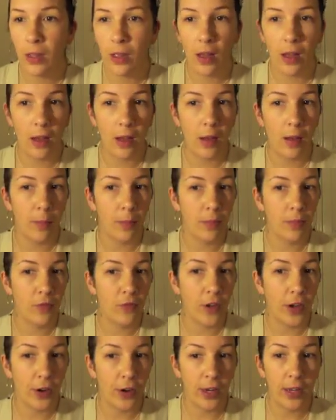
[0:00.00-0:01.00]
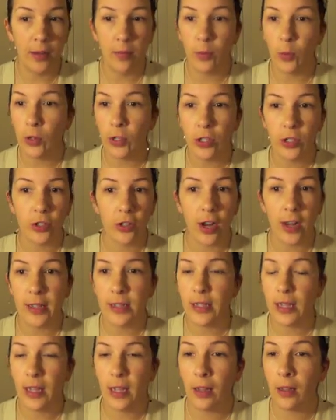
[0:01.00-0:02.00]
Very
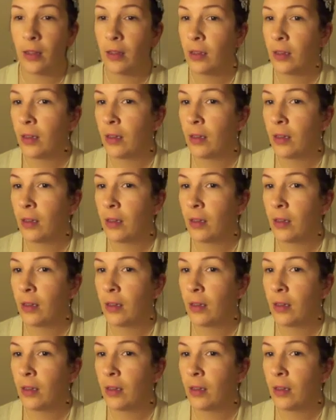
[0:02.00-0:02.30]
moisturizing.